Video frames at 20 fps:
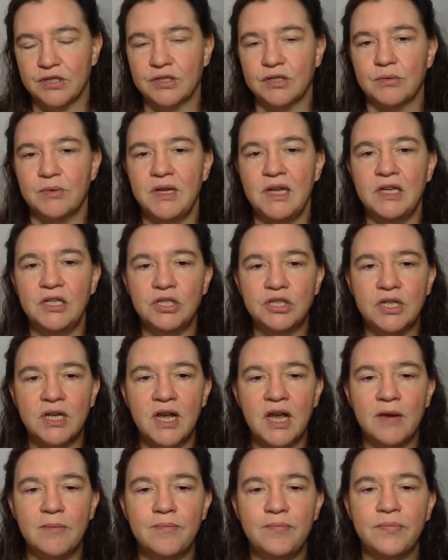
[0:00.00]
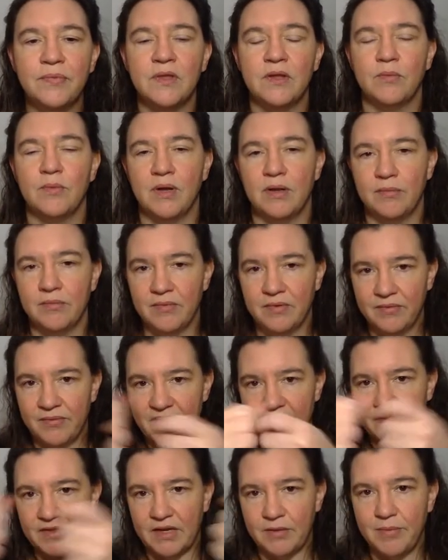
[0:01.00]
So each time, well, we
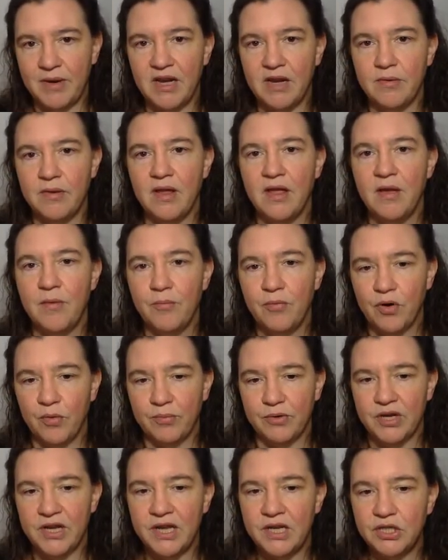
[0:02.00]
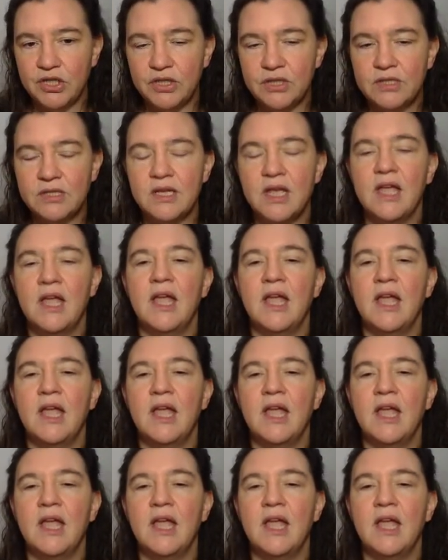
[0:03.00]
have that many permutations,